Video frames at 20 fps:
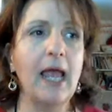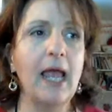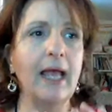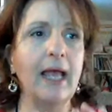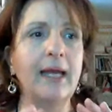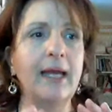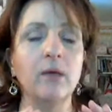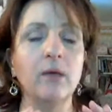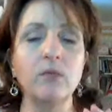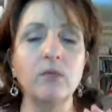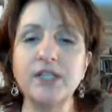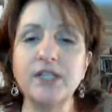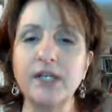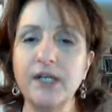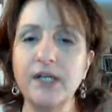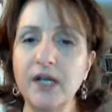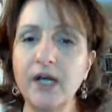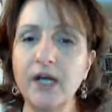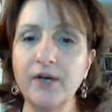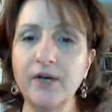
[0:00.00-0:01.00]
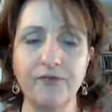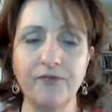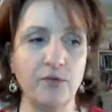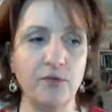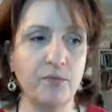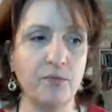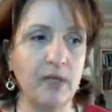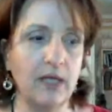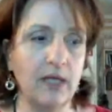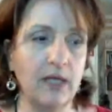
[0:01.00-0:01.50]
And it was enough for
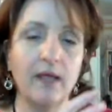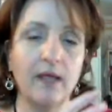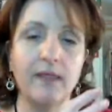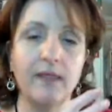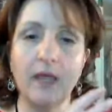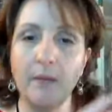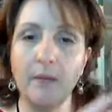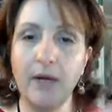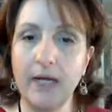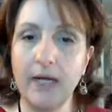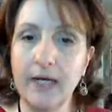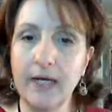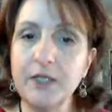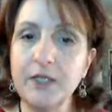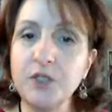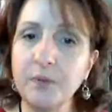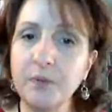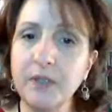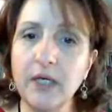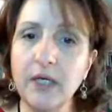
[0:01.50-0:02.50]
me that my husband